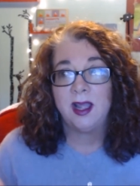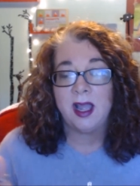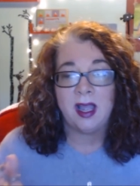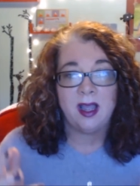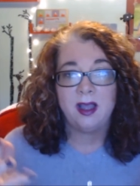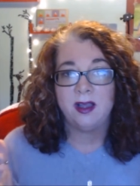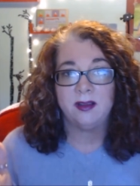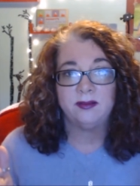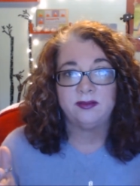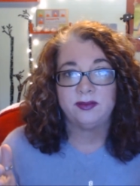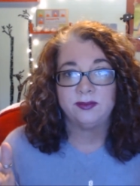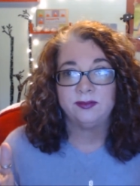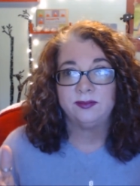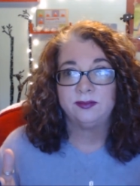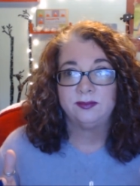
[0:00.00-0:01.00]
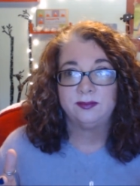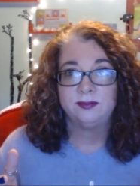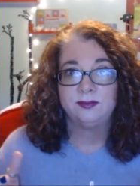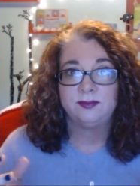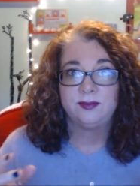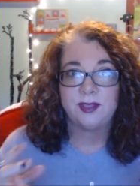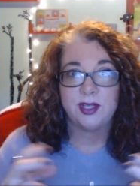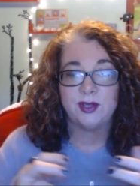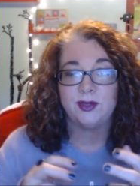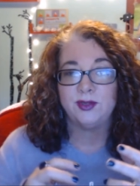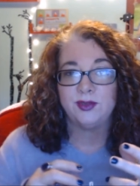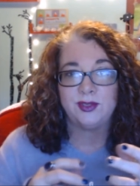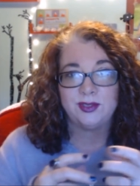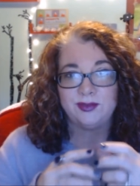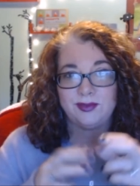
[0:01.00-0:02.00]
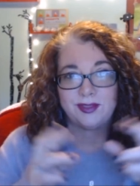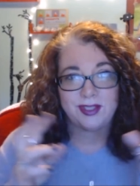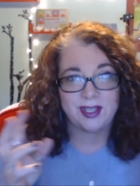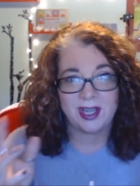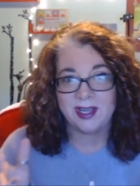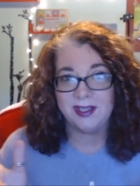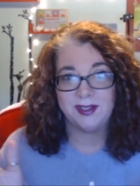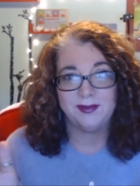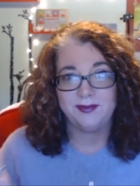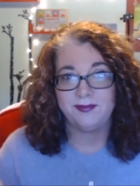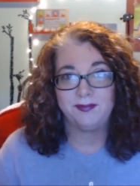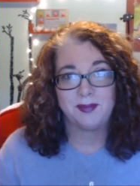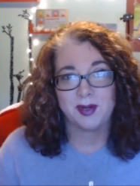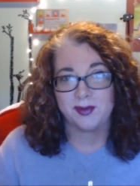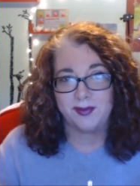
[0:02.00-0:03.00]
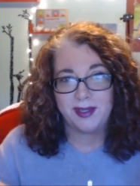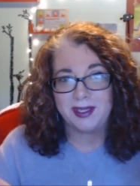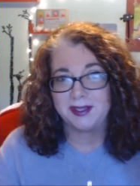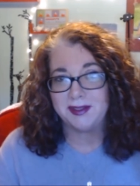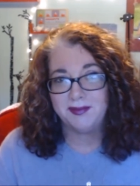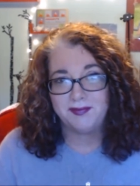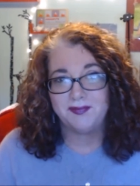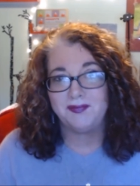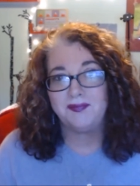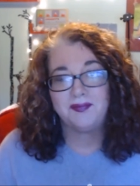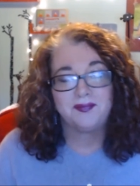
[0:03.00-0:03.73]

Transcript: have those kind of perfect